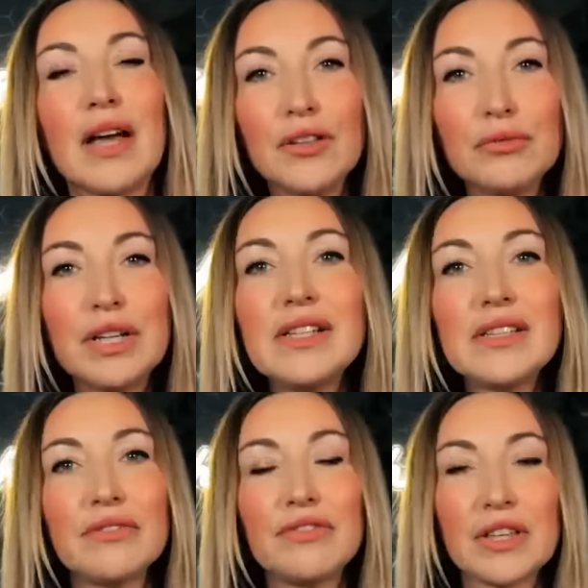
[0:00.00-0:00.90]
And the
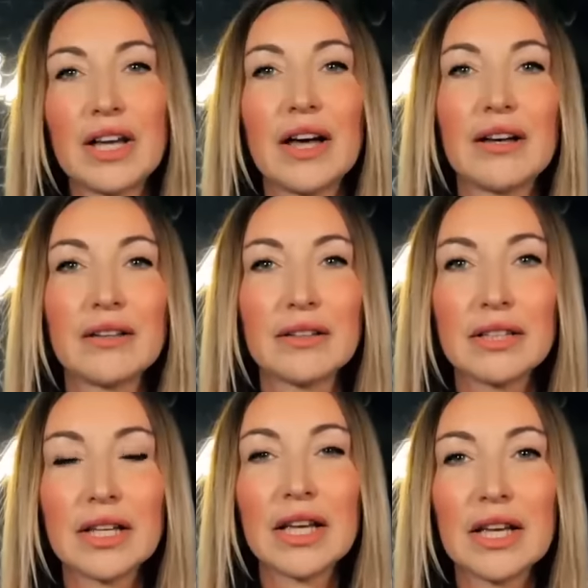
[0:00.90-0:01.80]
reason for that
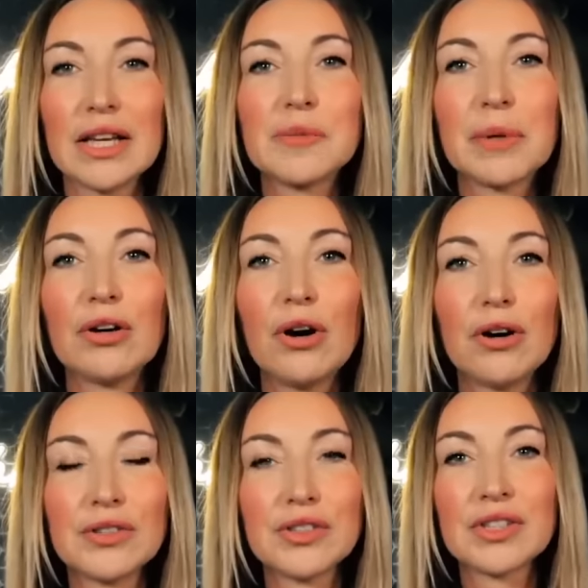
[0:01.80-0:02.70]
is
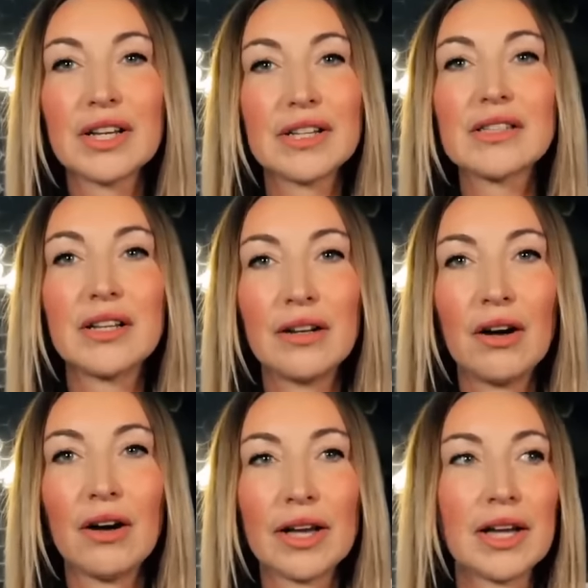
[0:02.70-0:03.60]
because it's a
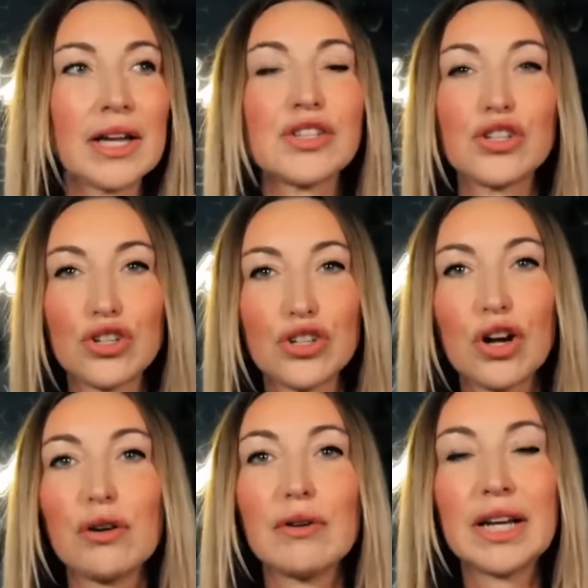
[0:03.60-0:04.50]
lie, it's a
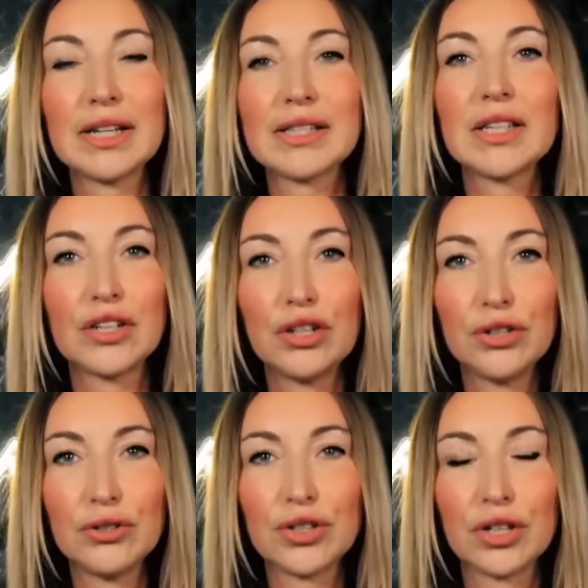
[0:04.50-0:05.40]
show, it's an
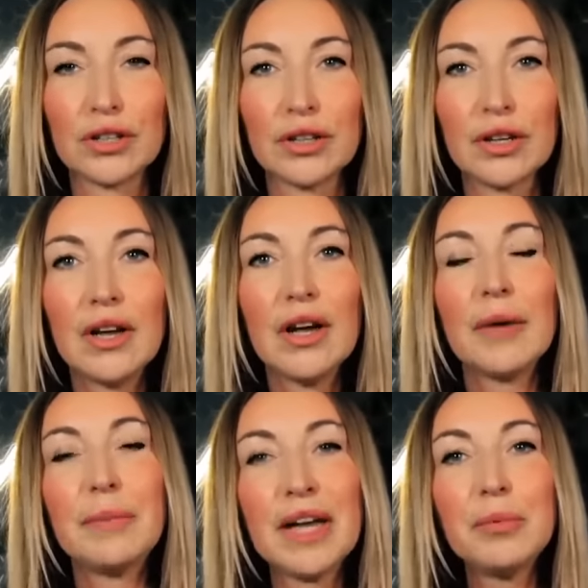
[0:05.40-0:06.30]
illusion.
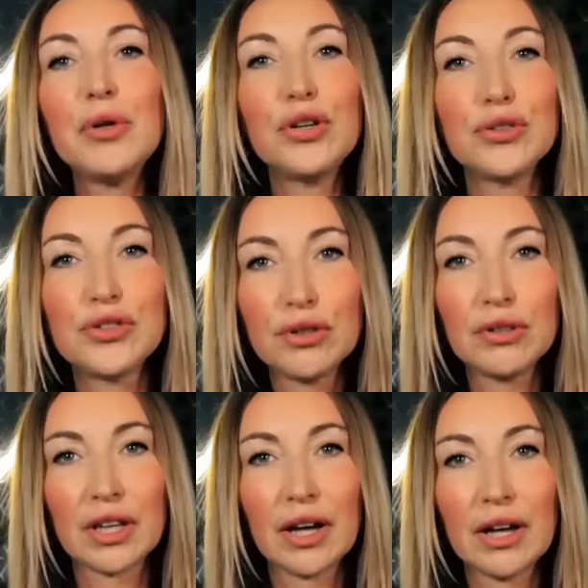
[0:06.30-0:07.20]
And people who
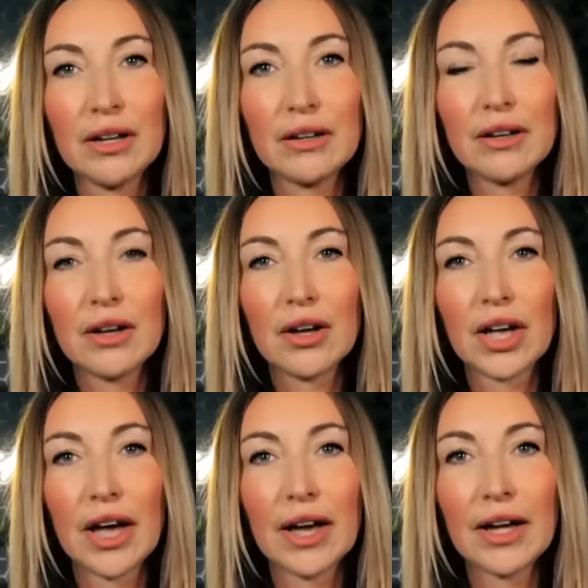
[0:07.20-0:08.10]
do that,
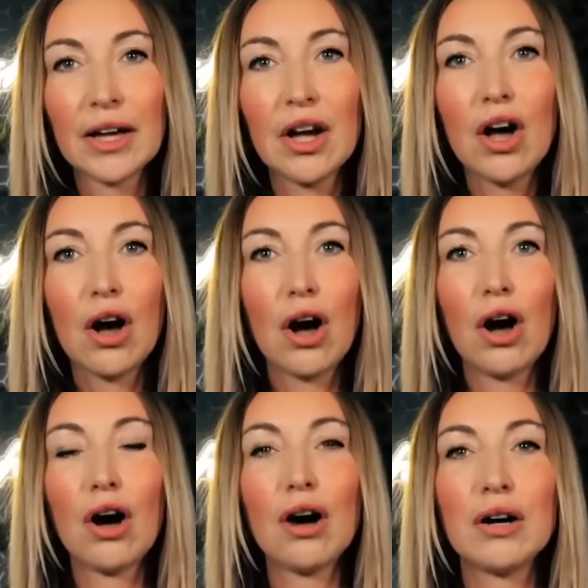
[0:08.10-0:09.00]
okay,
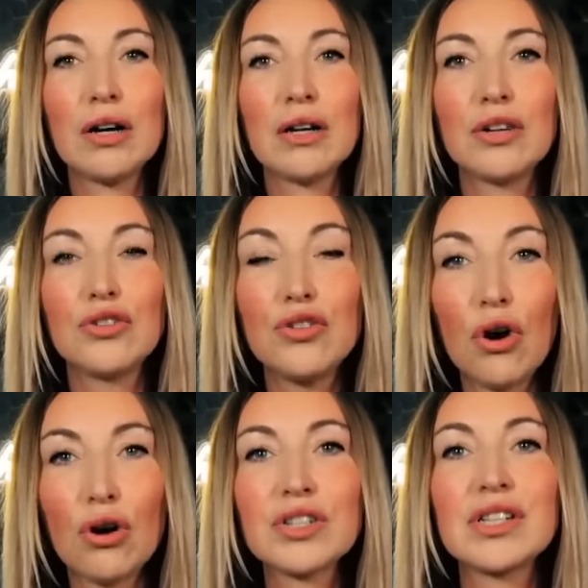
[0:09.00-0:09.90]
are
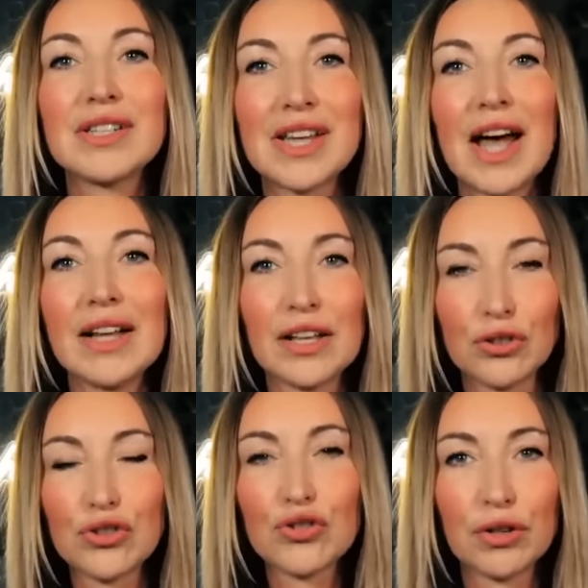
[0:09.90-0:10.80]
not telling
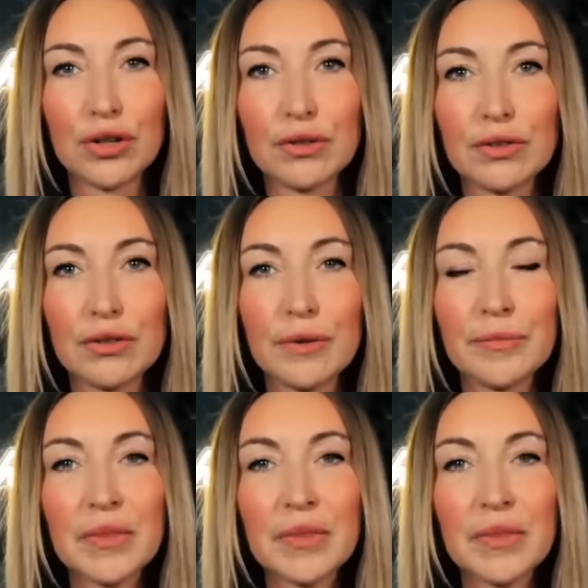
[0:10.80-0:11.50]
the truth.